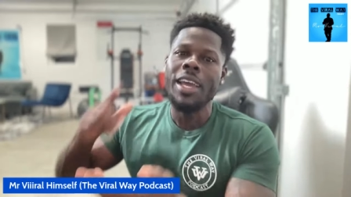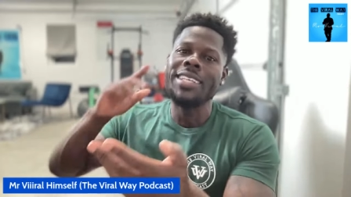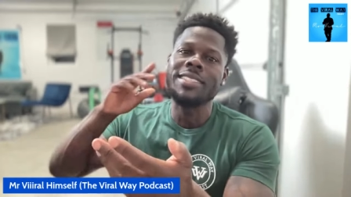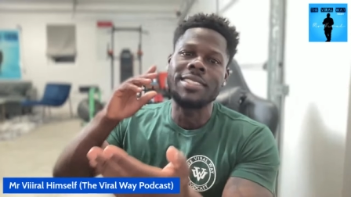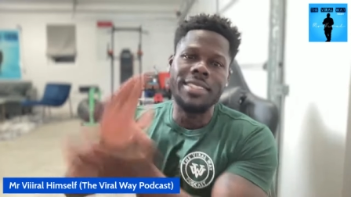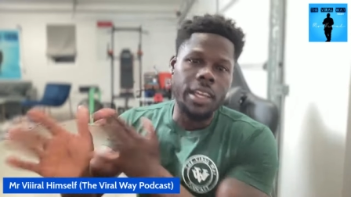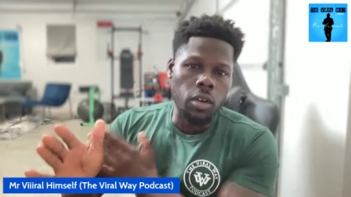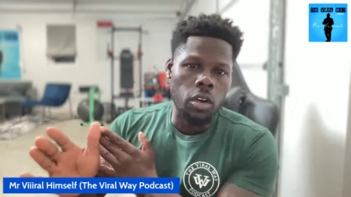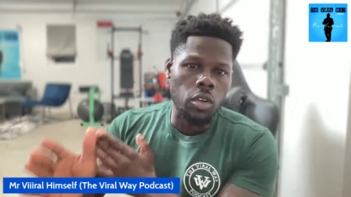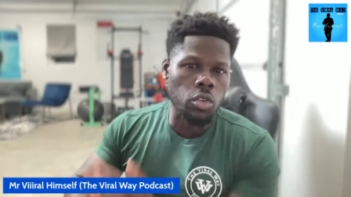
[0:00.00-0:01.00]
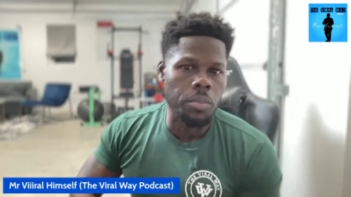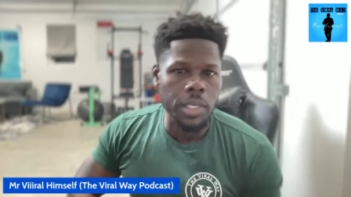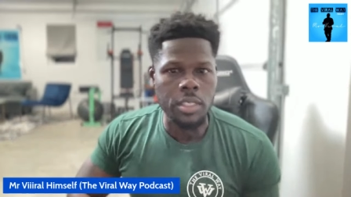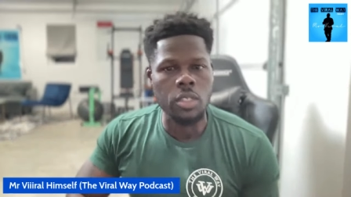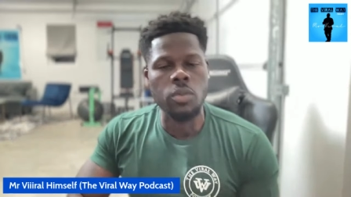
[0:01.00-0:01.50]
and still go do
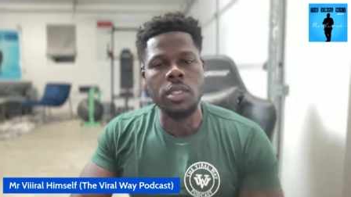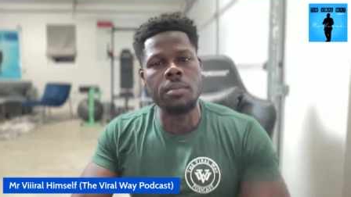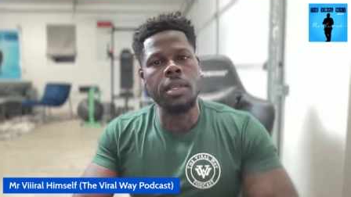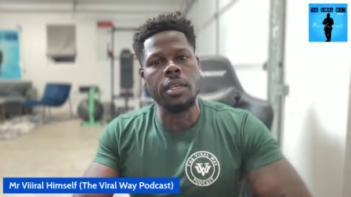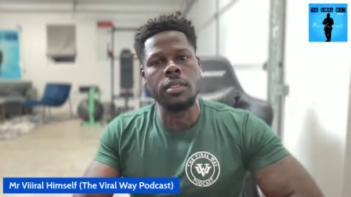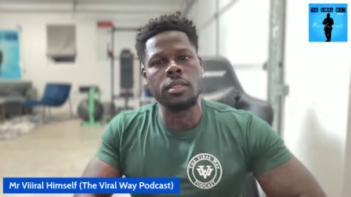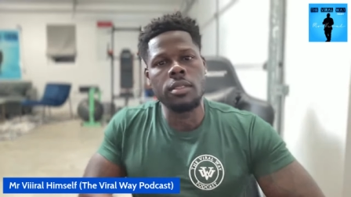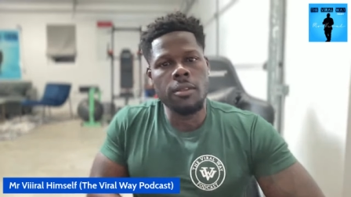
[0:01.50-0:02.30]
business with them niggas.